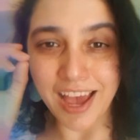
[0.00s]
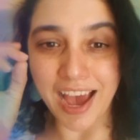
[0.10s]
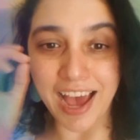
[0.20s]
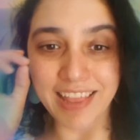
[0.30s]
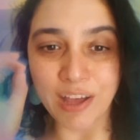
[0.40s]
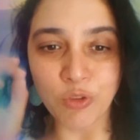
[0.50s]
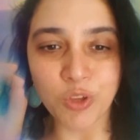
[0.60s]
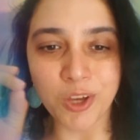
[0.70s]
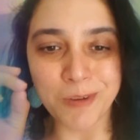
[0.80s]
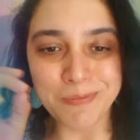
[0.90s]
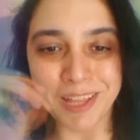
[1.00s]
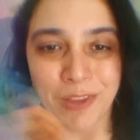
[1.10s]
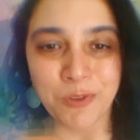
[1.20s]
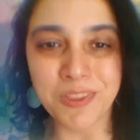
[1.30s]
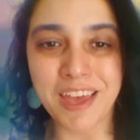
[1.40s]
an outcome
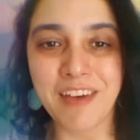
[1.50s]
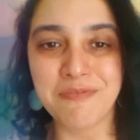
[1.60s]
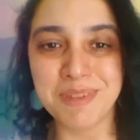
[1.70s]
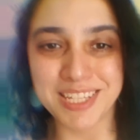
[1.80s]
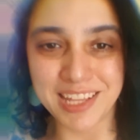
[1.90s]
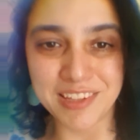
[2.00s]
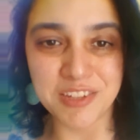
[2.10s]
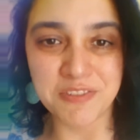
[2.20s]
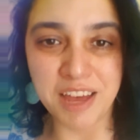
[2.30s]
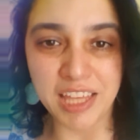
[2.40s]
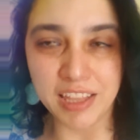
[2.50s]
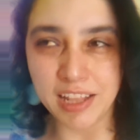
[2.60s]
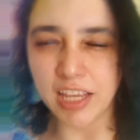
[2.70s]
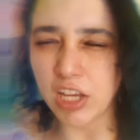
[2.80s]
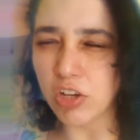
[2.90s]
that would have me satisfied.
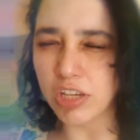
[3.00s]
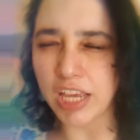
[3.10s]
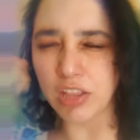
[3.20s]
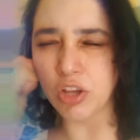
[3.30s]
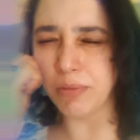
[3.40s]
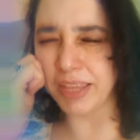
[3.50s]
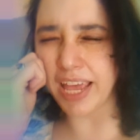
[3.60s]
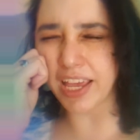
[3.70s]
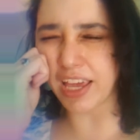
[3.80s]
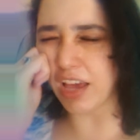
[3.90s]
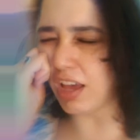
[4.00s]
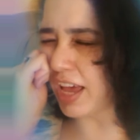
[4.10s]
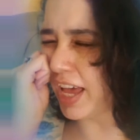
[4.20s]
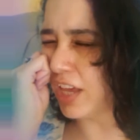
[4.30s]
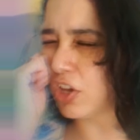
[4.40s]
Like, okay, no, but
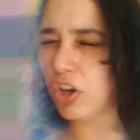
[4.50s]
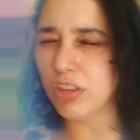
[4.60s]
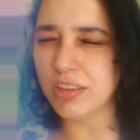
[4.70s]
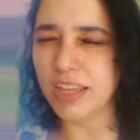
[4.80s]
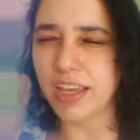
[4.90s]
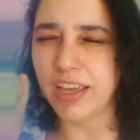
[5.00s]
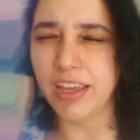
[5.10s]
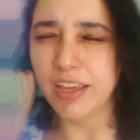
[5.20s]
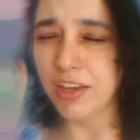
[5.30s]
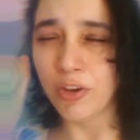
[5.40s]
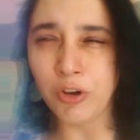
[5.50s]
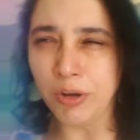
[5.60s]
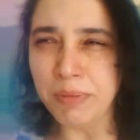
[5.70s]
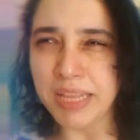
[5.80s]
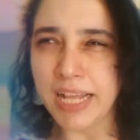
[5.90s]
I caught the
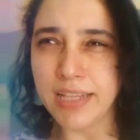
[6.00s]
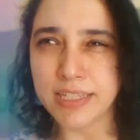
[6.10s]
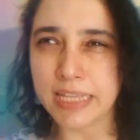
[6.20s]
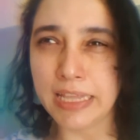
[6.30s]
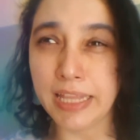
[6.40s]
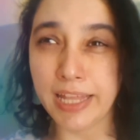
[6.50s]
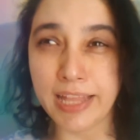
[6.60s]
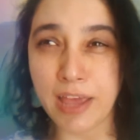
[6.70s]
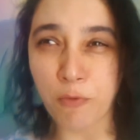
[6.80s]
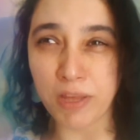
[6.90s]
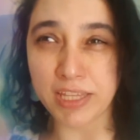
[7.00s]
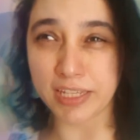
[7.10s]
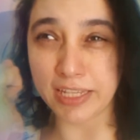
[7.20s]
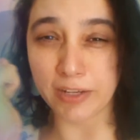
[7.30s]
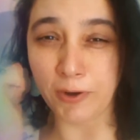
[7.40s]
criminals and then I went
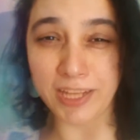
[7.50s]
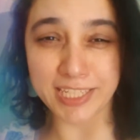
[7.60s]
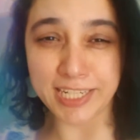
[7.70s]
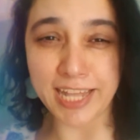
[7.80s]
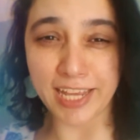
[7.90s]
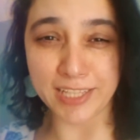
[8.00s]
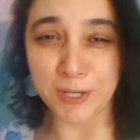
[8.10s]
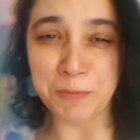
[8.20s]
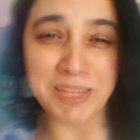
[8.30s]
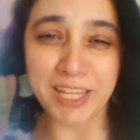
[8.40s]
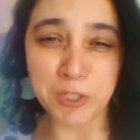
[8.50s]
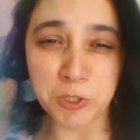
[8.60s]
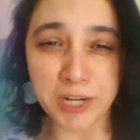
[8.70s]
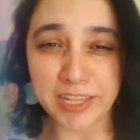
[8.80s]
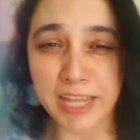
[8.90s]
crazy like a
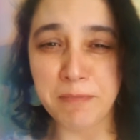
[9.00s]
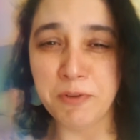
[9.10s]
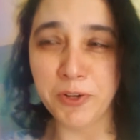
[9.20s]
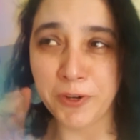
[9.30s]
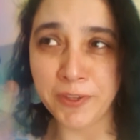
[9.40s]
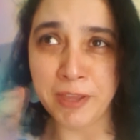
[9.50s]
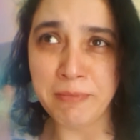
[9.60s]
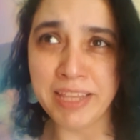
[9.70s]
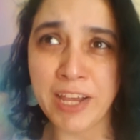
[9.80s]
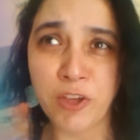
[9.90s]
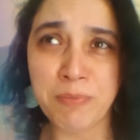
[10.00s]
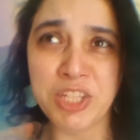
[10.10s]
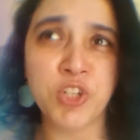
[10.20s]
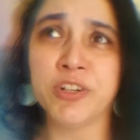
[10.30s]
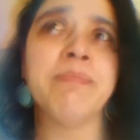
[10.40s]
Terminator and I murdered them and I got my
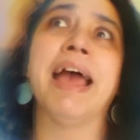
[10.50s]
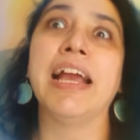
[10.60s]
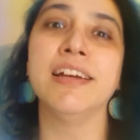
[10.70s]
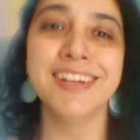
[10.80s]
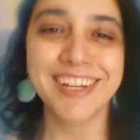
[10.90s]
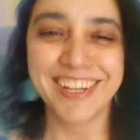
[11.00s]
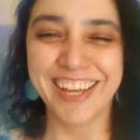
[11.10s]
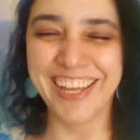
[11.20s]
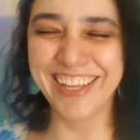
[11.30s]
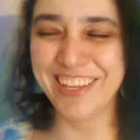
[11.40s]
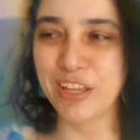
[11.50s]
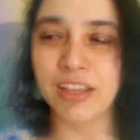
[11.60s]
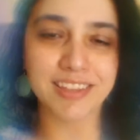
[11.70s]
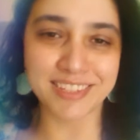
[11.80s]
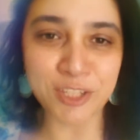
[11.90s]
children back.
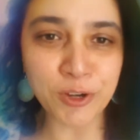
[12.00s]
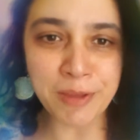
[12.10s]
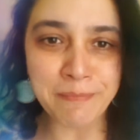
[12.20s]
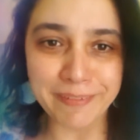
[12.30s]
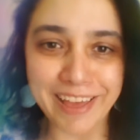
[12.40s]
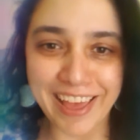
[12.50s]
It's a dream.